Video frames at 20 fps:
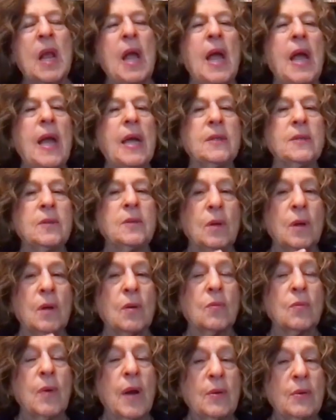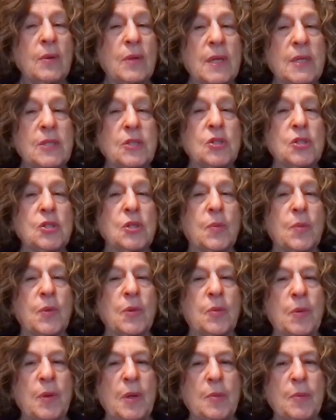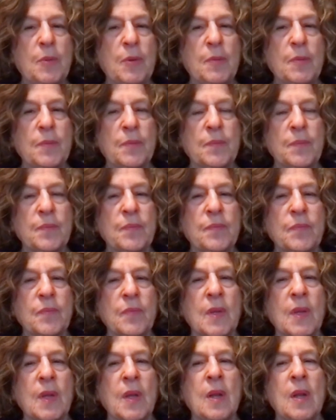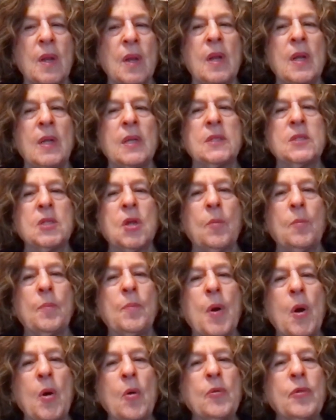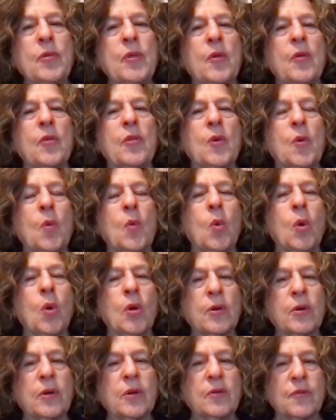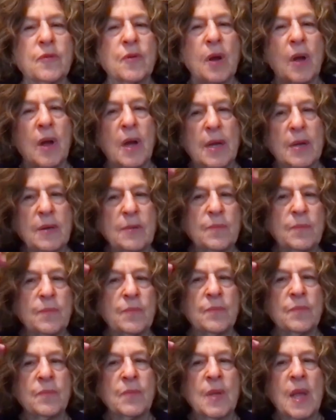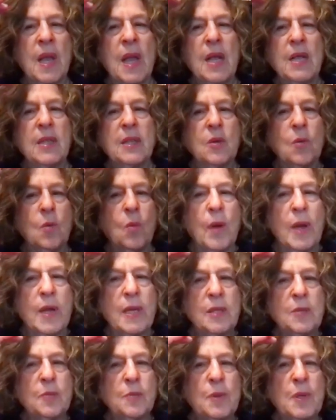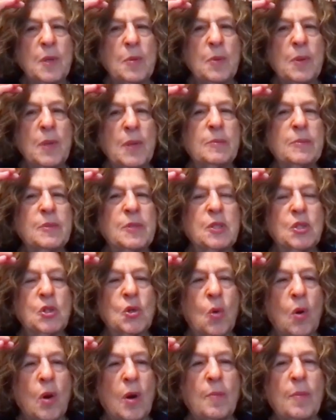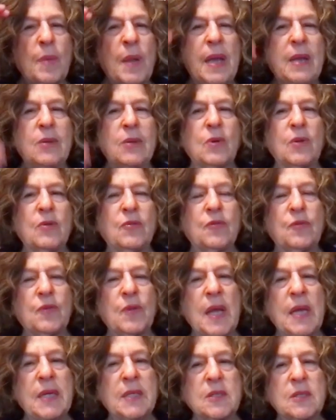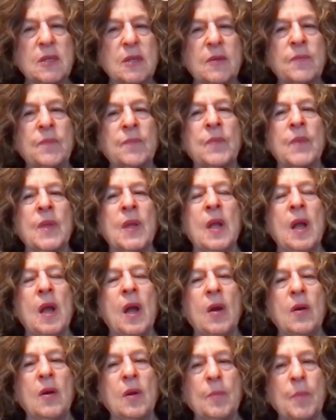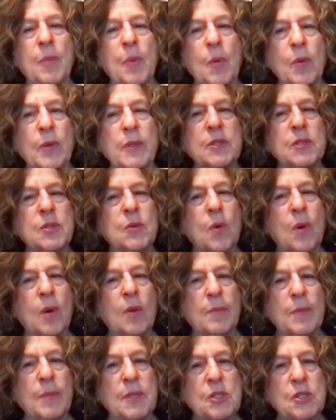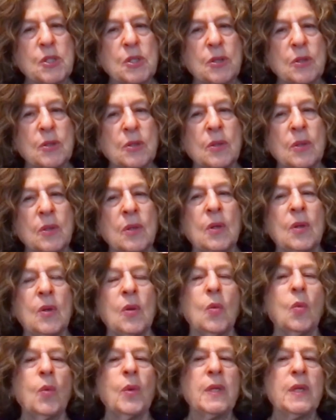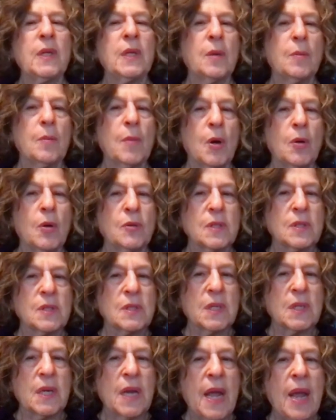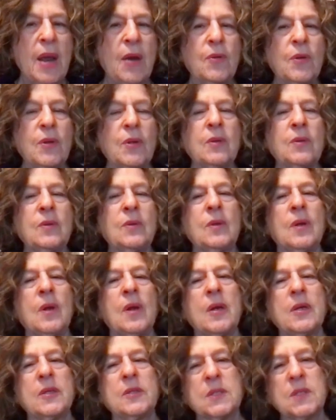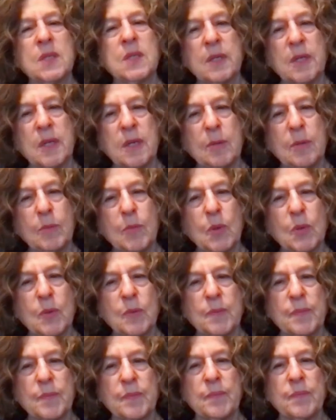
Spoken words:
and right relationship with people. So both the word of God and the way that people absorb and reflect it are important to our mission. We need a Moses and Aaron, a sun and a moon.